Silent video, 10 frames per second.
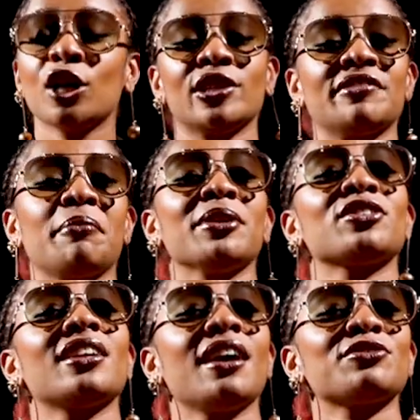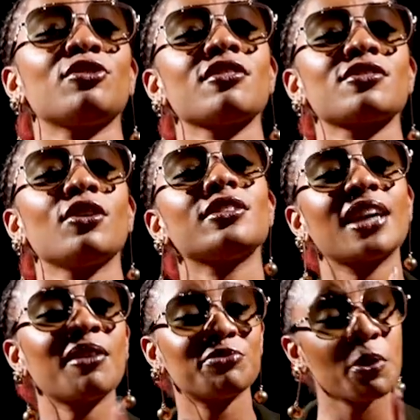if I mention love songs, don't
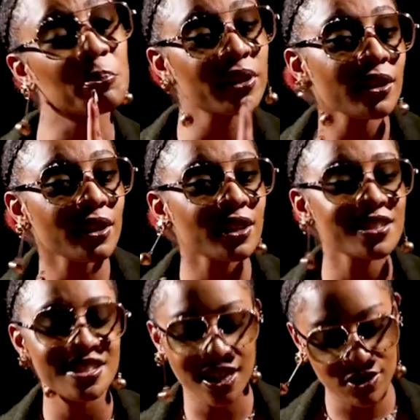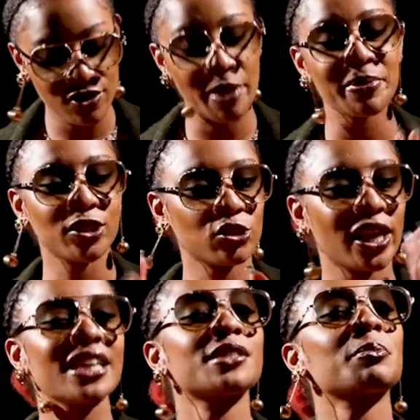come for me. That's not I'm
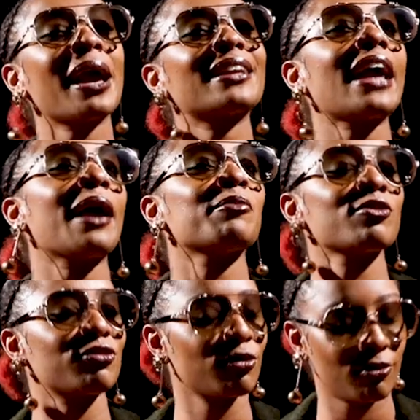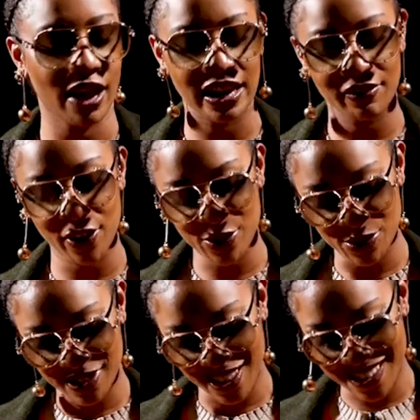enjoying. It's my time also. I never used
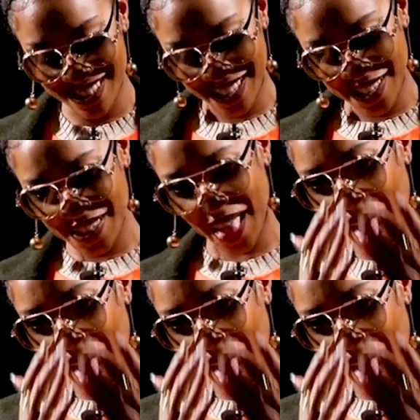to say these things.